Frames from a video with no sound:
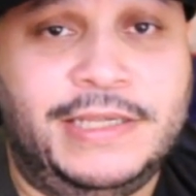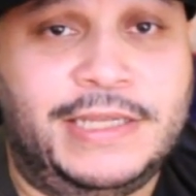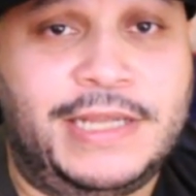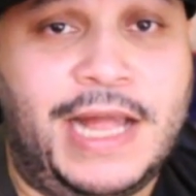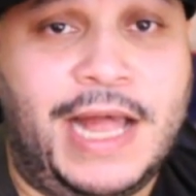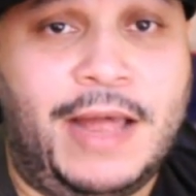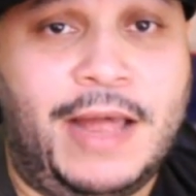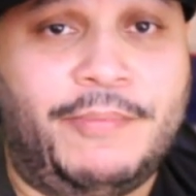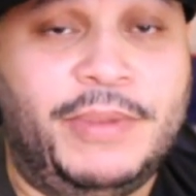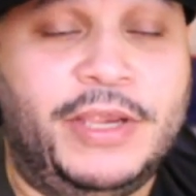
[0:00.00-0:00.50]

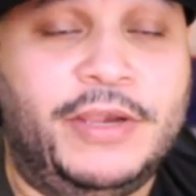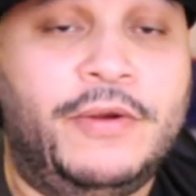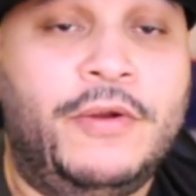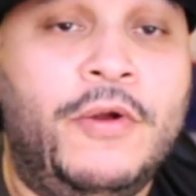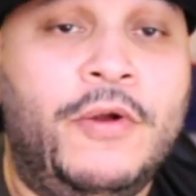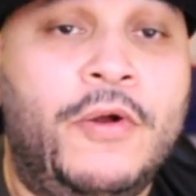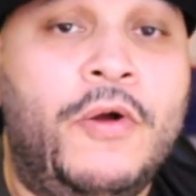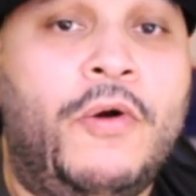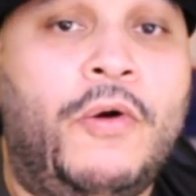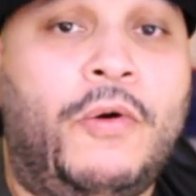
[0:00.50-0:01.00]
cop it,
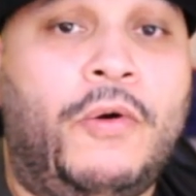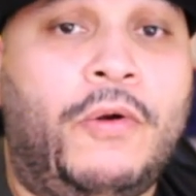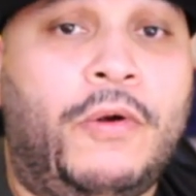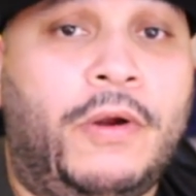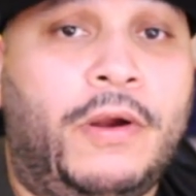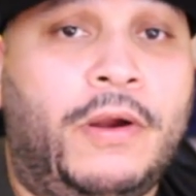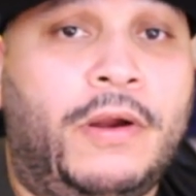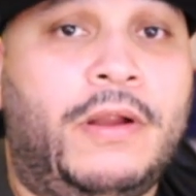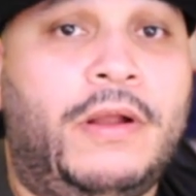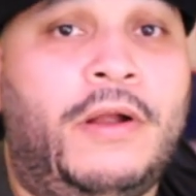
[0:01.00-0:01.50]

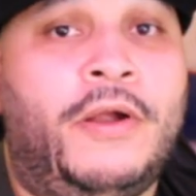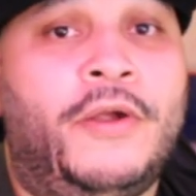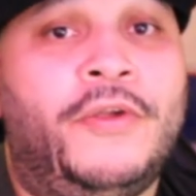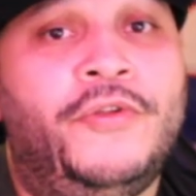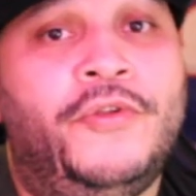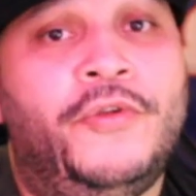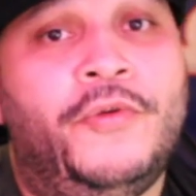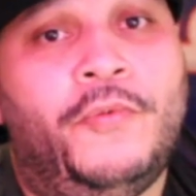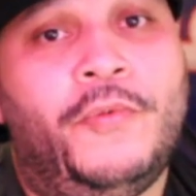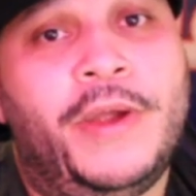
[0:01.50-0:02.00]
or are
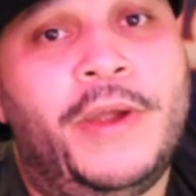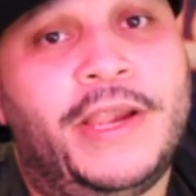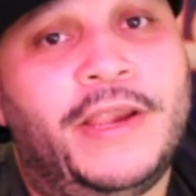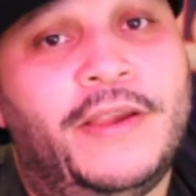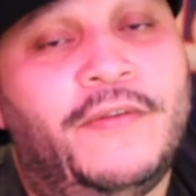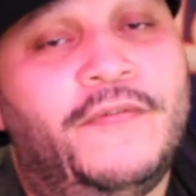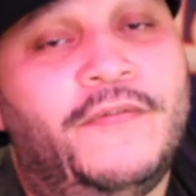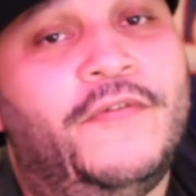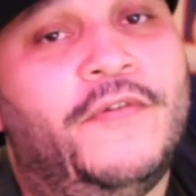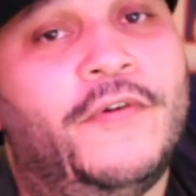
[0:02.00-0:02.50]
you
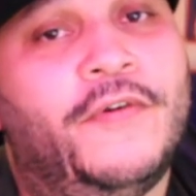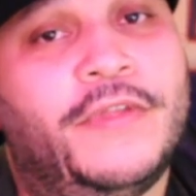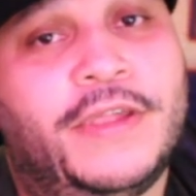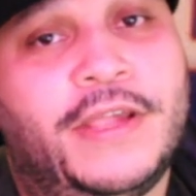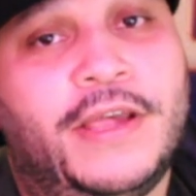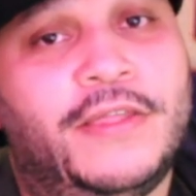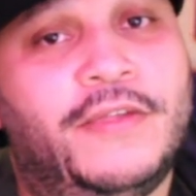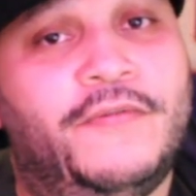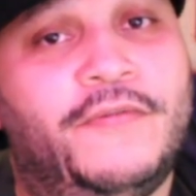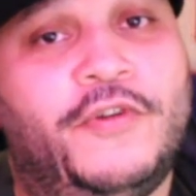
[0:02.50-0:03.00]
waiting for
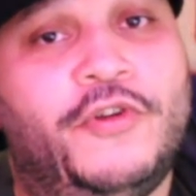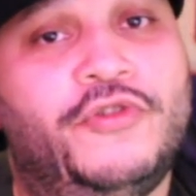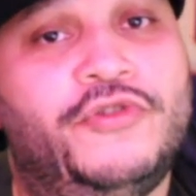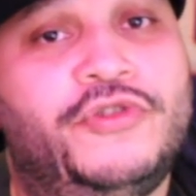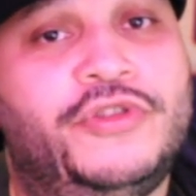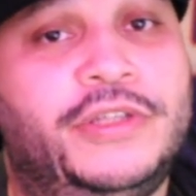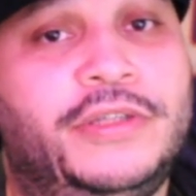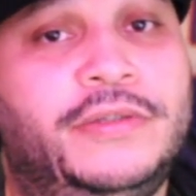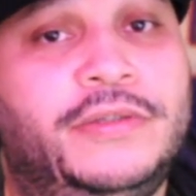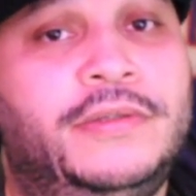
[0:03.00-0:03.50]
the other
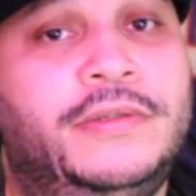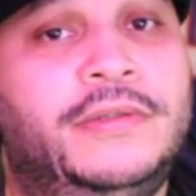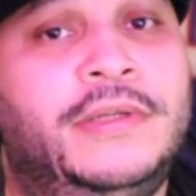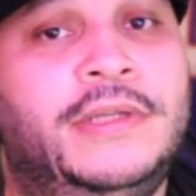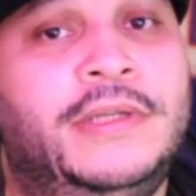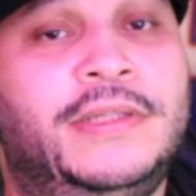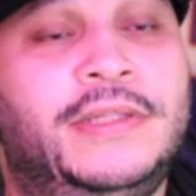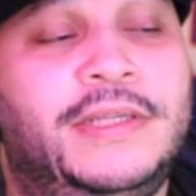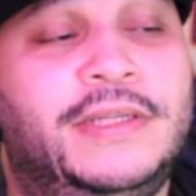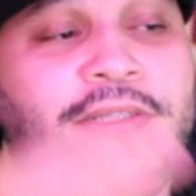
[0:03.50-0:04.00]
version,
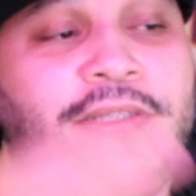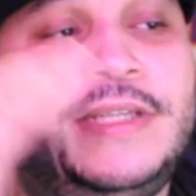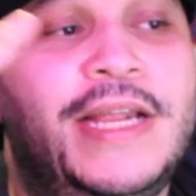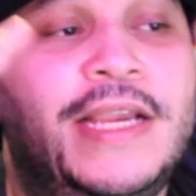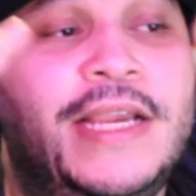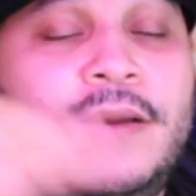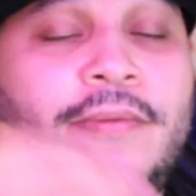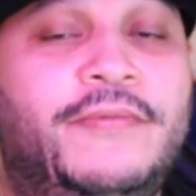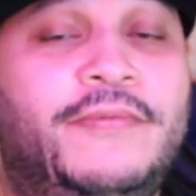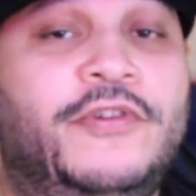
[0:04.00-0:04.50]
the
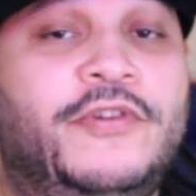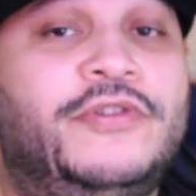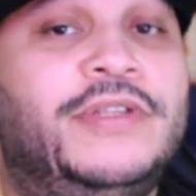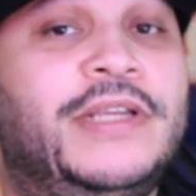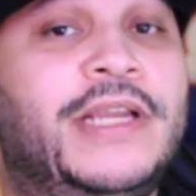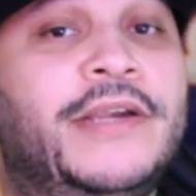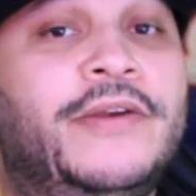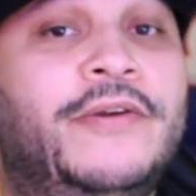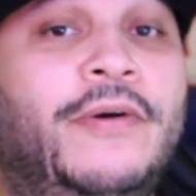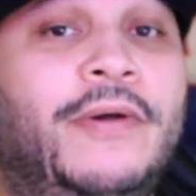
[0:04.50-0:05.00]
stand-up version?
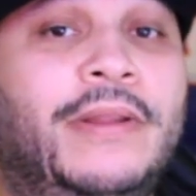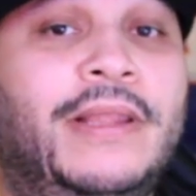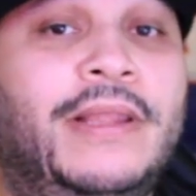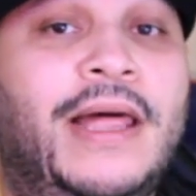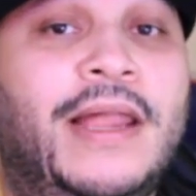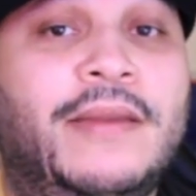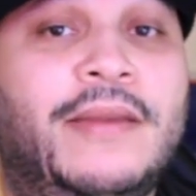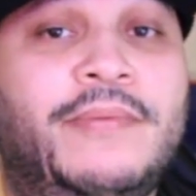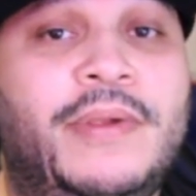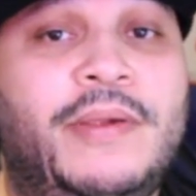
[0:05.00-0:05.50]
I know a
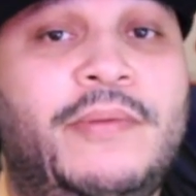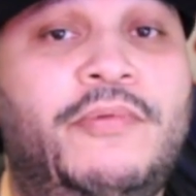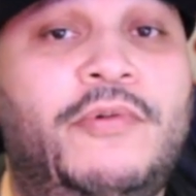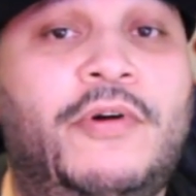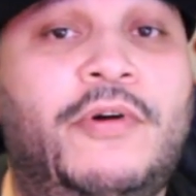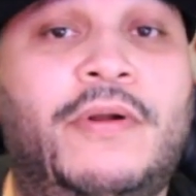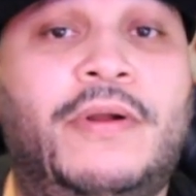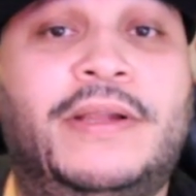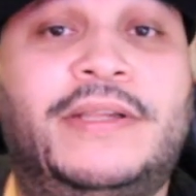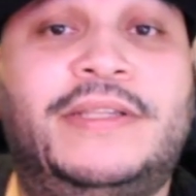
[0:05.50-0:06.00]
lot of people
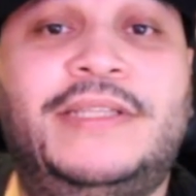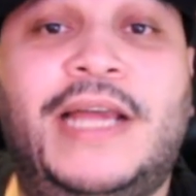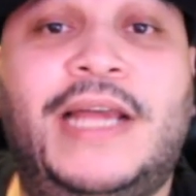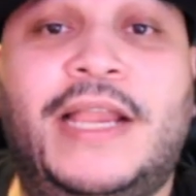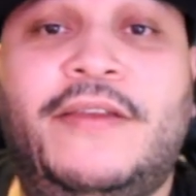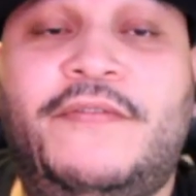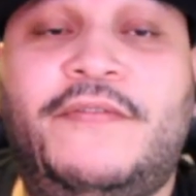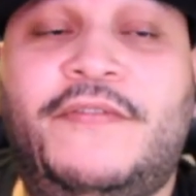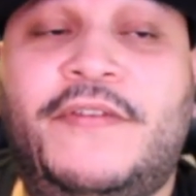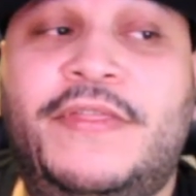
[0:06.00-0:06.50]
are
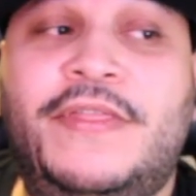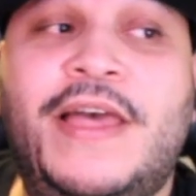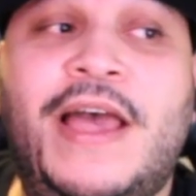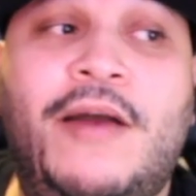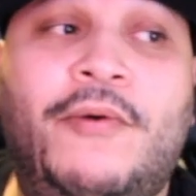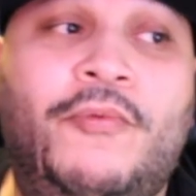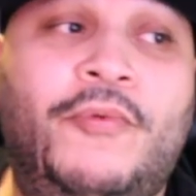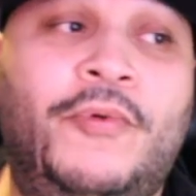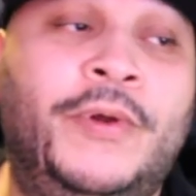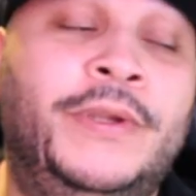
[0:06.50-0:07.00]
excited for
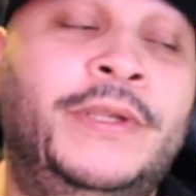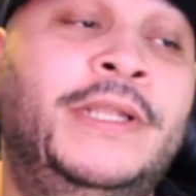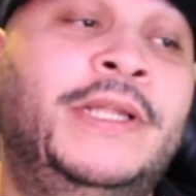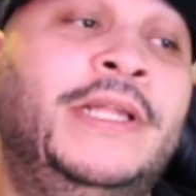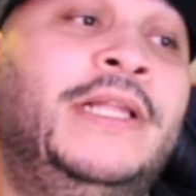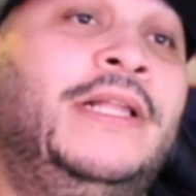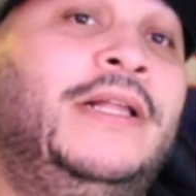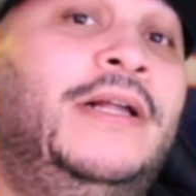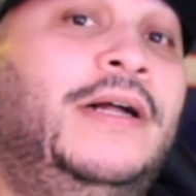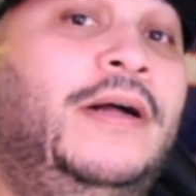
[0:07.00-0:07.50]
that one.
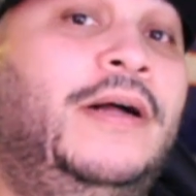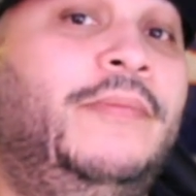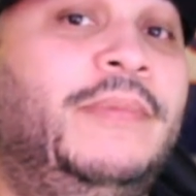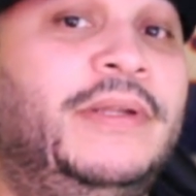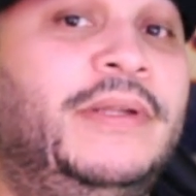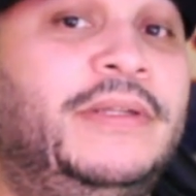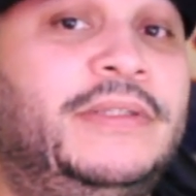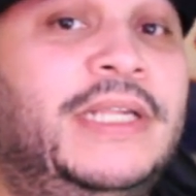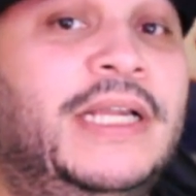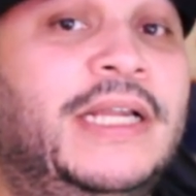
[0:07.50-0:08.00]

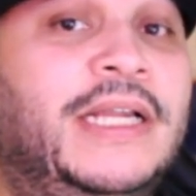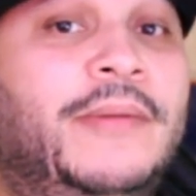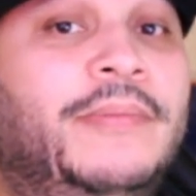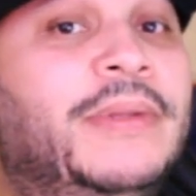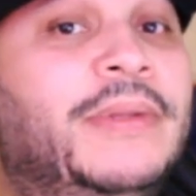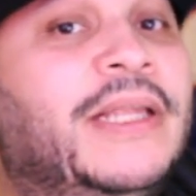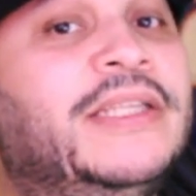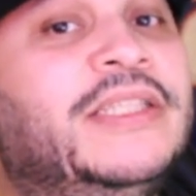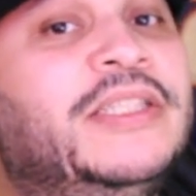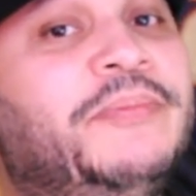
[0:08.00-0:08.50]
It'll take
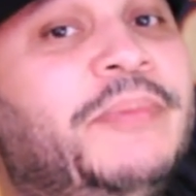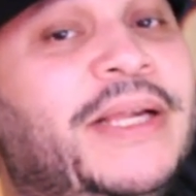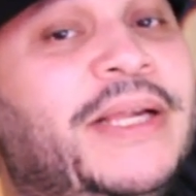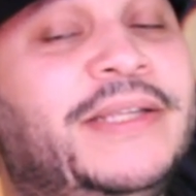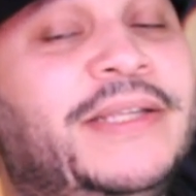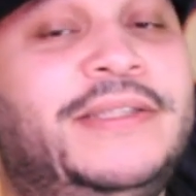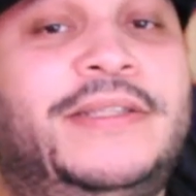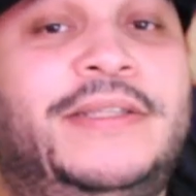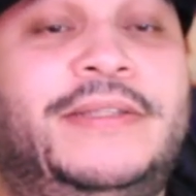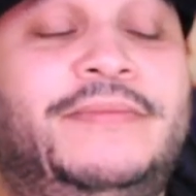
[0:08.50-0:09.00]
up less
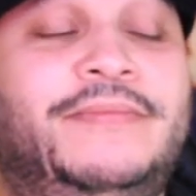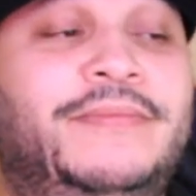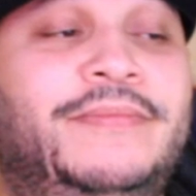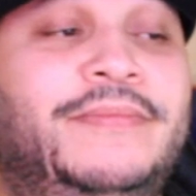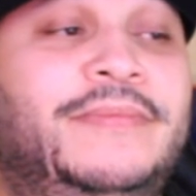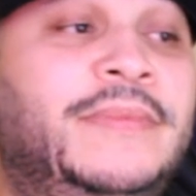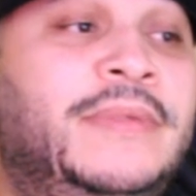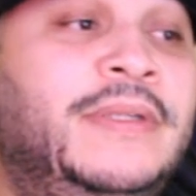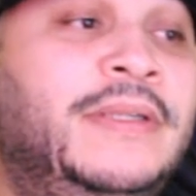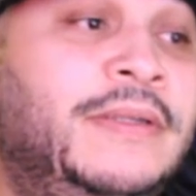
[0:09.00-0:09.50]
space, and
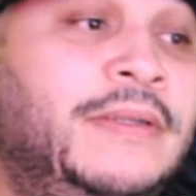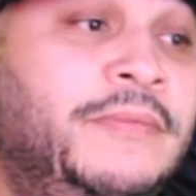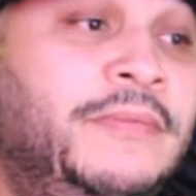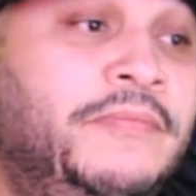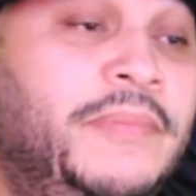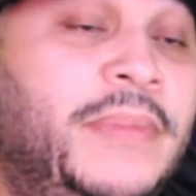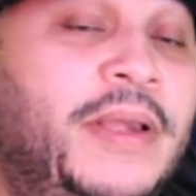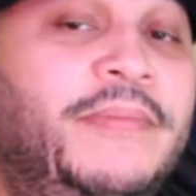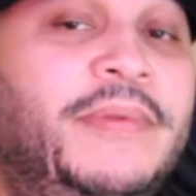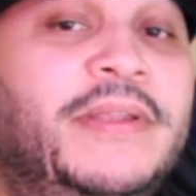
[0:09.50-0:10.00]

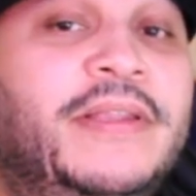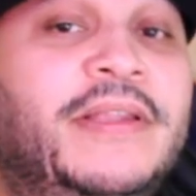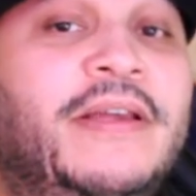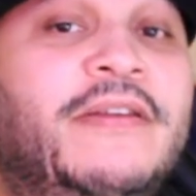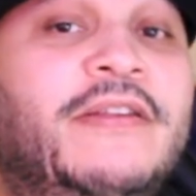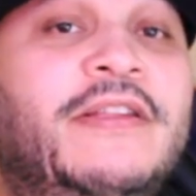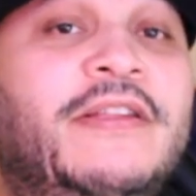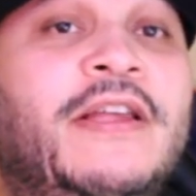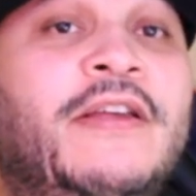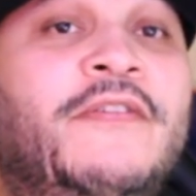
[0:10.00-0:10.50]
maybe
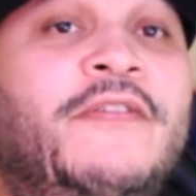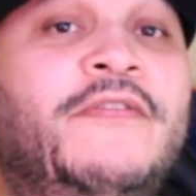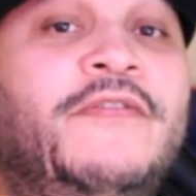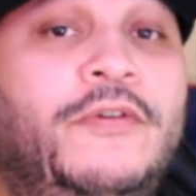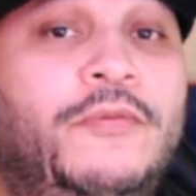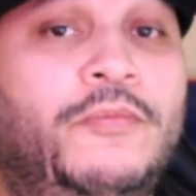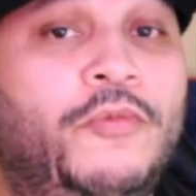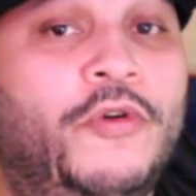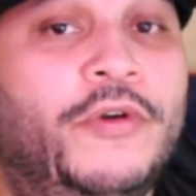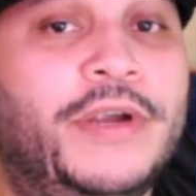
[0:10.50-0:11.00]
it
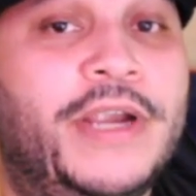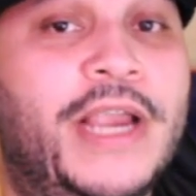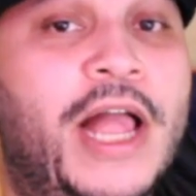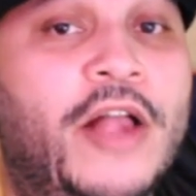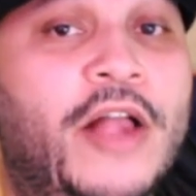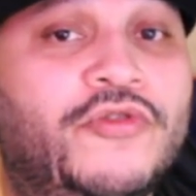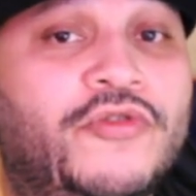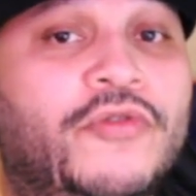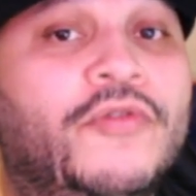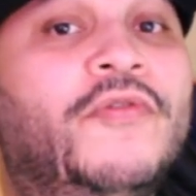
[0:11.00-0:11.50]
feel more
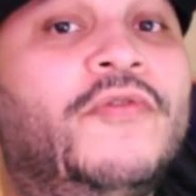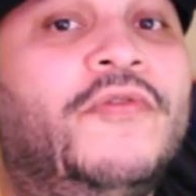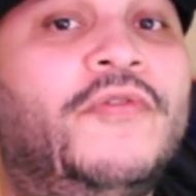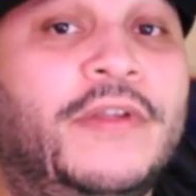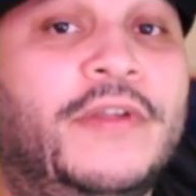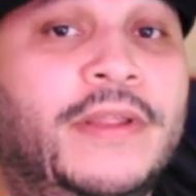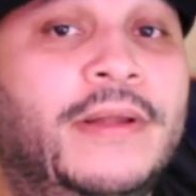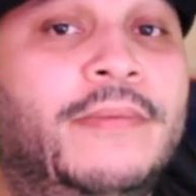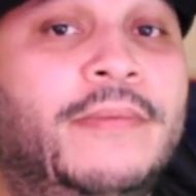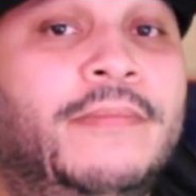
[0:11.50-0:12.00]
natural
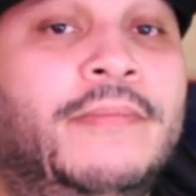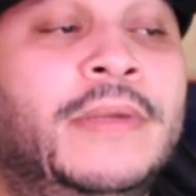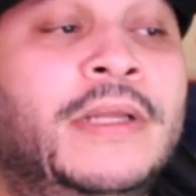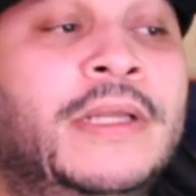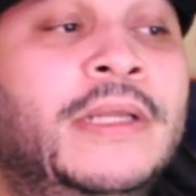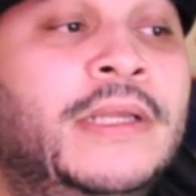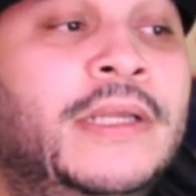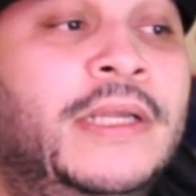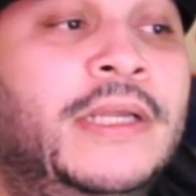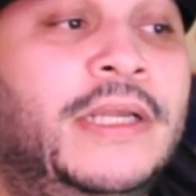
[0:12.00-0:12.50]
for them
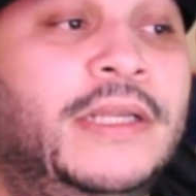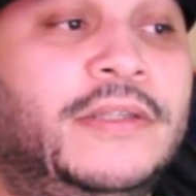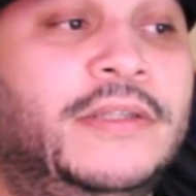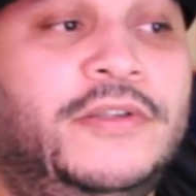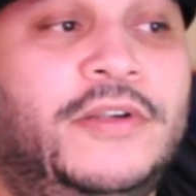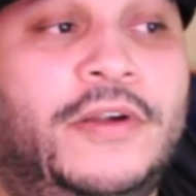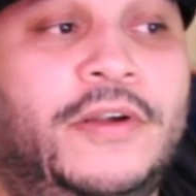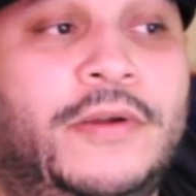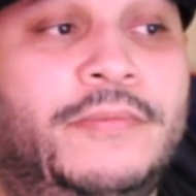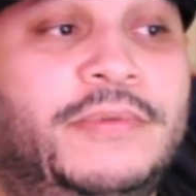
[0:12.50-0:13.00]
in
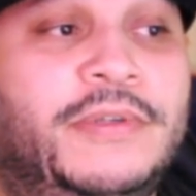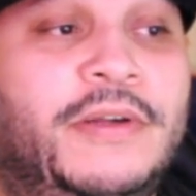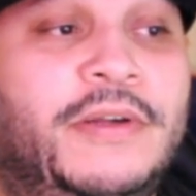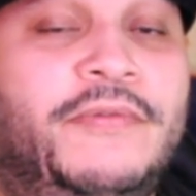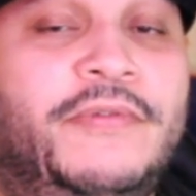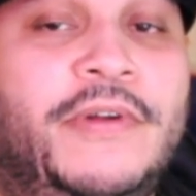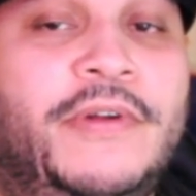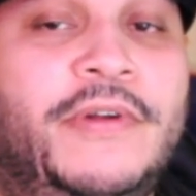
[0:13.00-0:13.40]
terms of